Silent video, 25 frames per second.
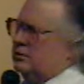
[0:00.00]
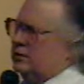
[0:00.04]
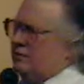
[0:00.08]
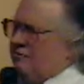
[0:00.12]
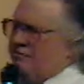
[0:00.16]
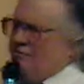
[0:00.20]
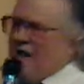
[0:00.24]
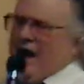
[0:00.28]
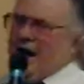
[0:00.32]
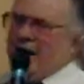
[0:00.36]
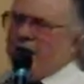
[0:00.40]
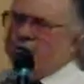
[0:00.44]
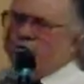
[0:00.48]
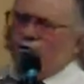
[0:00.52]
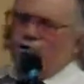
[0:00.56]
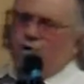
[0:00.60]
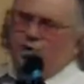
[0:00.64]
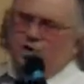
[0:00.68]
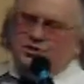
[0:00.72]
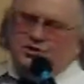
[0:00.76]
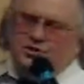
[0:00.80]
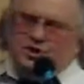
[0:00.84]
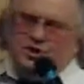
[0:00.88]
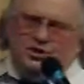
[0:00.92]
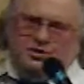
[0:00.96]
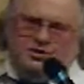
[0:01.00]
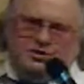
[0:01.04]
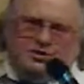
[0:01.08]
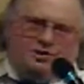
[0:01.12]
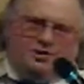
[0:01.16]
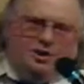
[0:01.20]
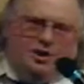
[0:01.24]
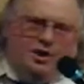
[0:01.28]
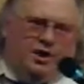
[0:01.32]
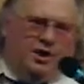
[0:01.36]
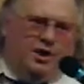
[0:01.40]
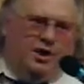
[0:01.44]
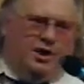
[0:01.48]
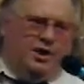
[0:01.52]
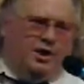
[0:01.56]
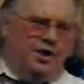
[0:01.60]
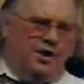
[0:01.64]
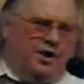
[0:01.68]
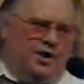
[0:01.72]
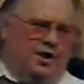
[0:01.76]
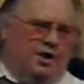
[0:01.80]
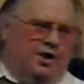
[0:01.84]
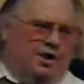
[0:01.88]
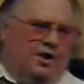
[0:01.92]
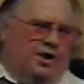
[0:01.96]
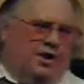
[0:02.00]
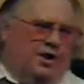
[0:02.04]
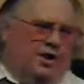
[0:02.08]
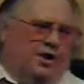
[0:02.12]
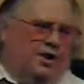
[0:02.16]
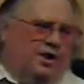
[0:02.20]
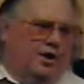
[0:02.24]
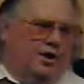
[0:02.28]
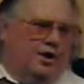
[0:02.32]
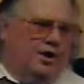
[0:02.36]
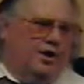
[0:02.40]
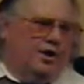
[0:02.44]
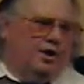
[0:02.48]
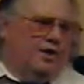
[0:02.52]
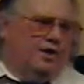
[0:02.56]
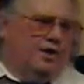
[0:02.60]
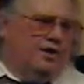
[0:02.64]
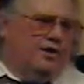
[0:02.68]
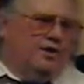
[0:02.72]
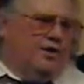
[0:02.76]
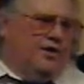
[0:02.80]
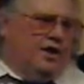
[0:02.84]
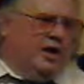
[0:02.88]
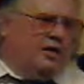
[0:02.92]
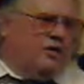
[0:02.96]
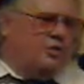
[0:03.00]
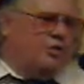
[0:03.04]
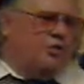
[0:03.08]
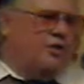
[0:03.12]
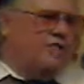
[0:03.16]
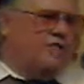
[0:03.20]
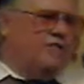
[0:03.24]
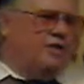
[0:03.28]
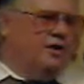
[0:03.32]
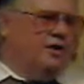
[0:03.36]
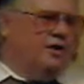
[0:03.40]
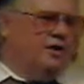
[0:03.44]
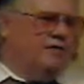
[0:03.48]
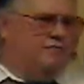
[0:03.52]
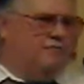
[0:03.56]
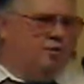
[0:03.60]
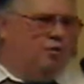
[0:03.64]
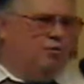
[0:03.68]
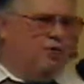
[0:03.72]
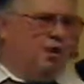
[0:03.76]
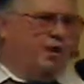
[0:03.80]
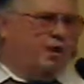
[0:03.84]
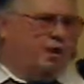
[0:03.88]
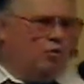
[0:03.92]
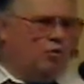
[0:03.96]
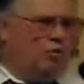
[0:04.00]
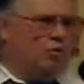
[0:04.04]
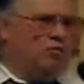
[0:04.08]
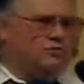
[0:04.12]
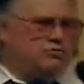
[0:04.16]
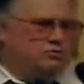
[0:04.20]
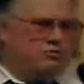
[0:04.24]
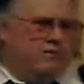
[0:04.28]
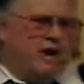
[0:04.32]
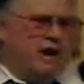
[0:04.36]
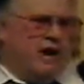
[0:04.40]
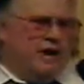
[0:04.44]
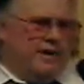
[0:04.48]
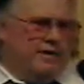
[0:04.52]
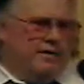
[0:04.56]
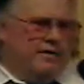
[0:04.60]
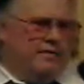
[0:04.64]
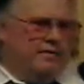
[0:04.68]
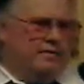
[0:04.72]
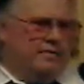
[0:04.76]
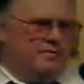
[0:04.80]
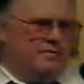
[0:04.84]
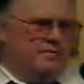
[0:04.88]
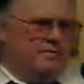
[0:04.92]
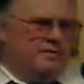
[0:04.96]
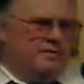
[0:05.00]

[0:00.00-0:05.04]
And that which is the equivalent of the red horse rider,